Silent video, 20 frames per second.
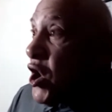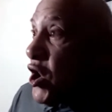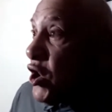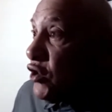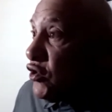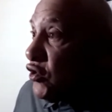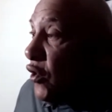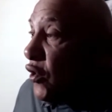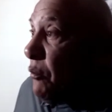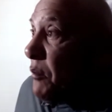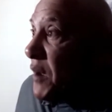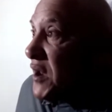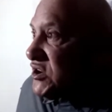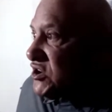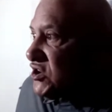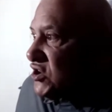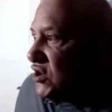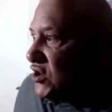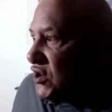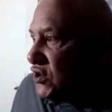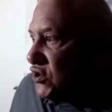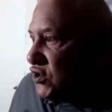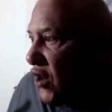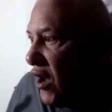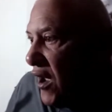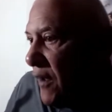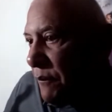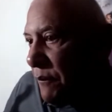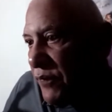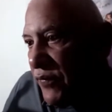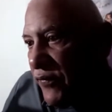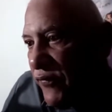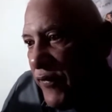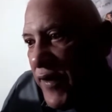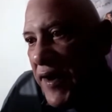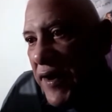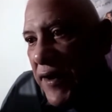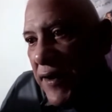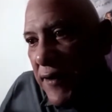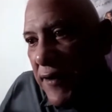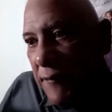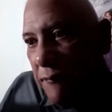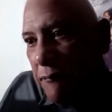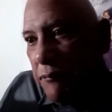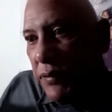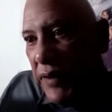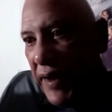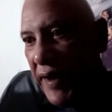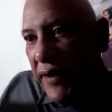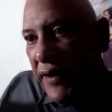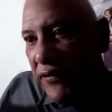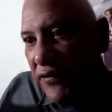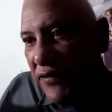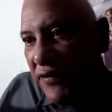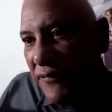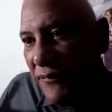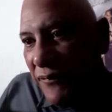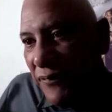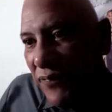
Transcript: so much to the top three players.